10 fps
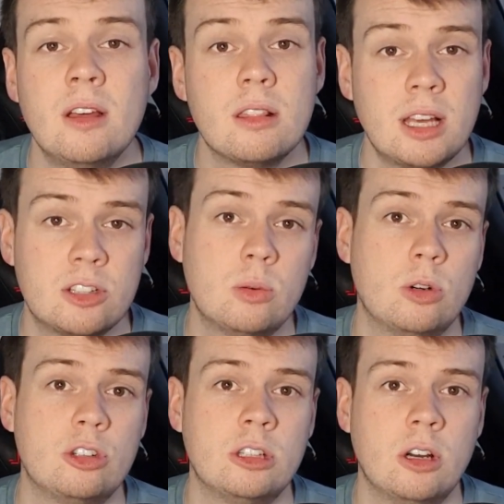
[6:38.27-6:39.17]
Thanks for
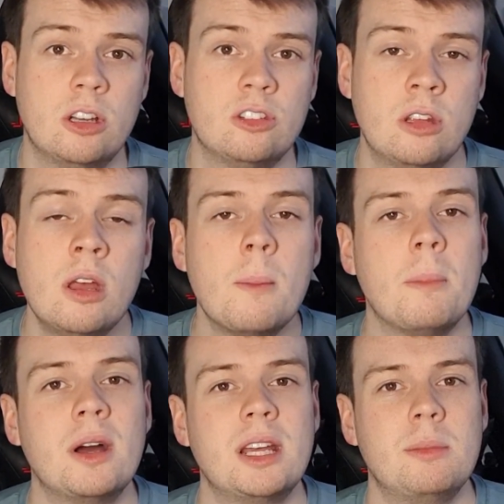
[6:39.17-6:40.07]
watching, guys.
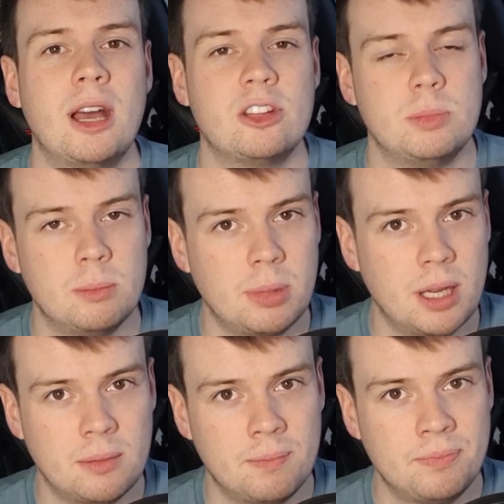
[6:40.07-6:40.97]
My name has been
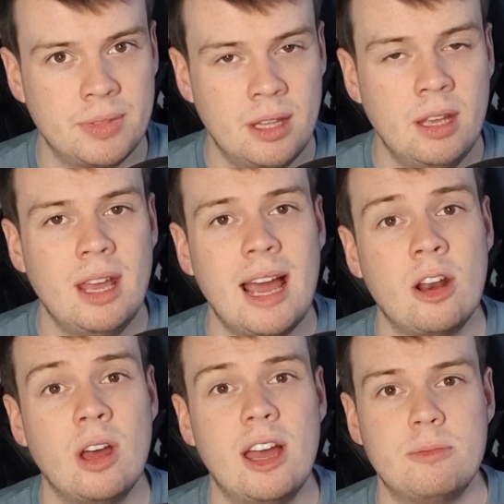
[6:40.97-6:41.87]
Ben,
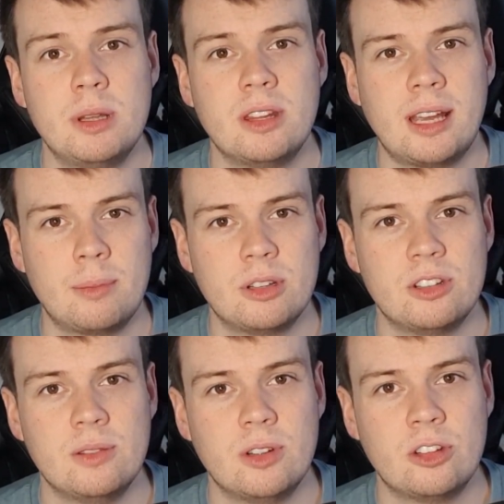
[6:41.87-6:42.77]
and I have been the
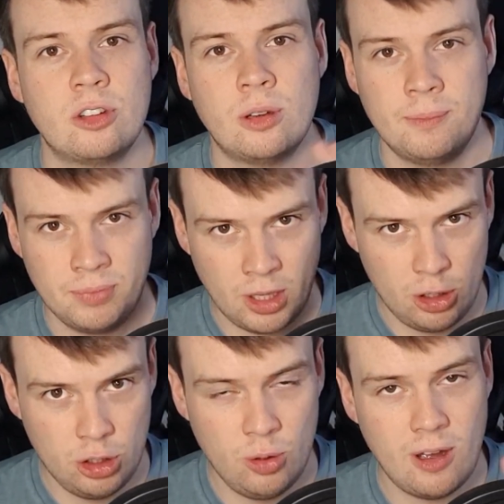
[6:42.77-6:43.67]
Capitalist Investor.
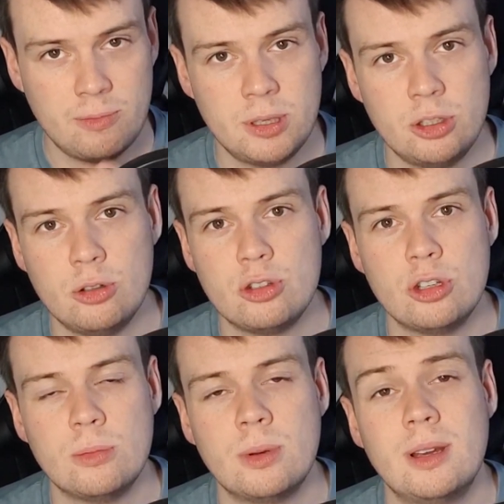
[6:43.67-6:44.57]
You have been
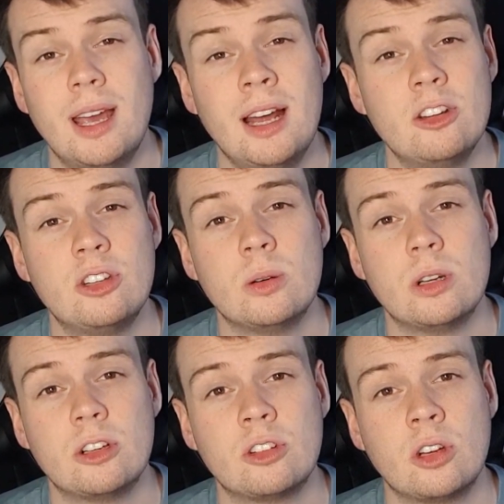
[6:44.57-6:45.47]
YouTube, and until
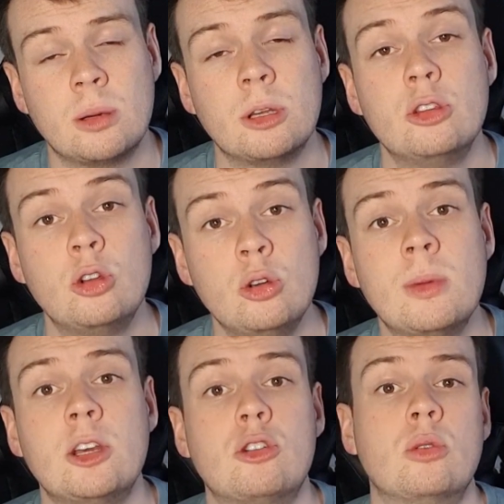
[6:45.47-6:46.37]
next time, do
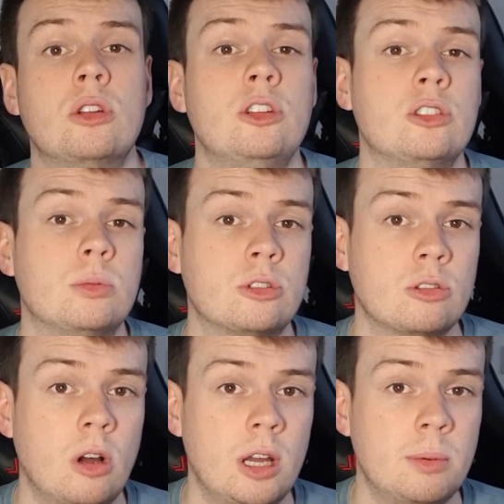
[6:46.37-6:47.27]
make sure that you
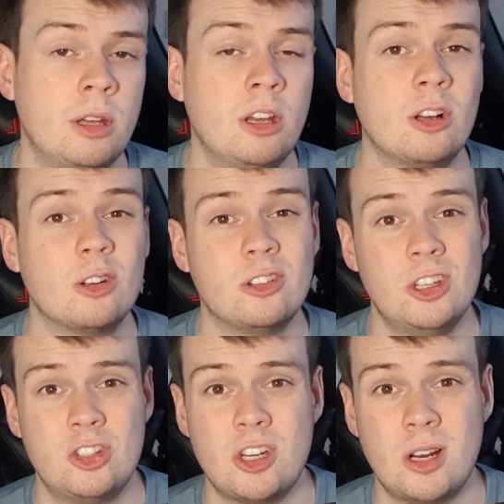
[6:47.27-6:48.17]
subscribe, because
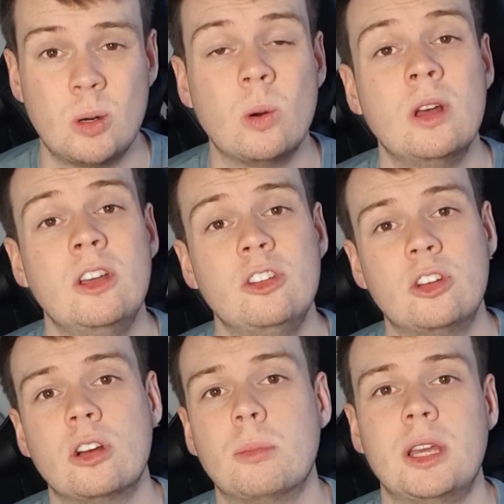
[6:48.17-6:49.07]
this channel is
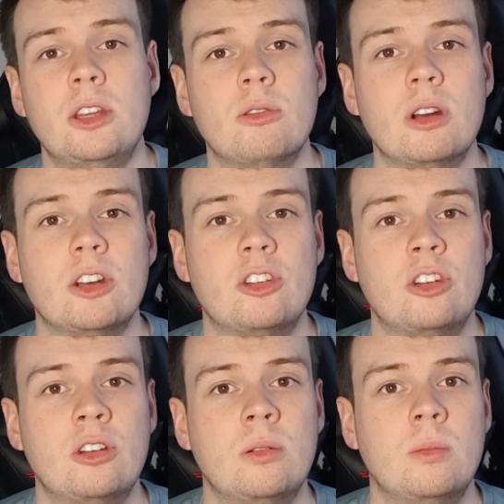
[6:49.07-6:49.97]
going to make you
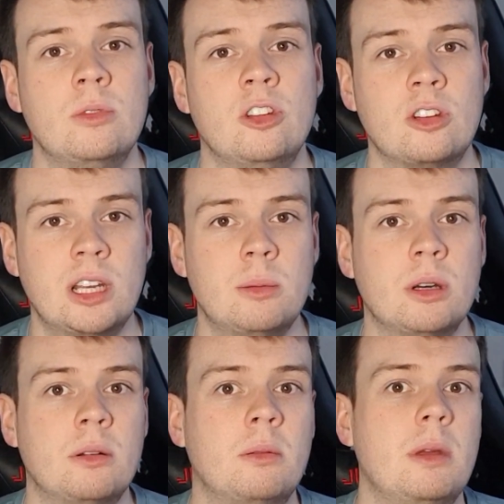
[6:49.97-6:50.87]
rich.
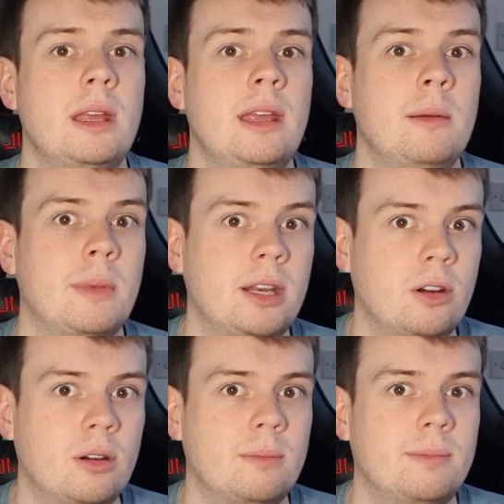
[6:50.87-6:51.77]
Disclaimer, it may
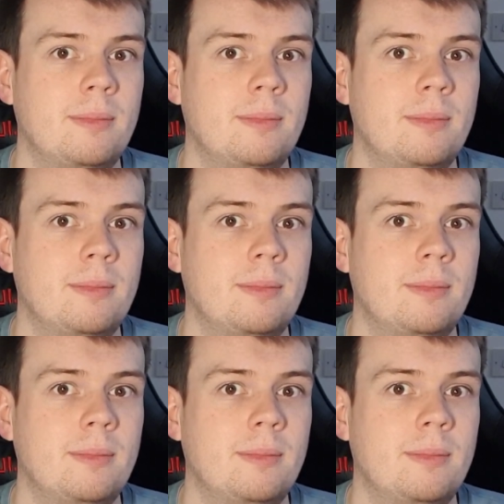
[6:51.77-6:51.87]
not.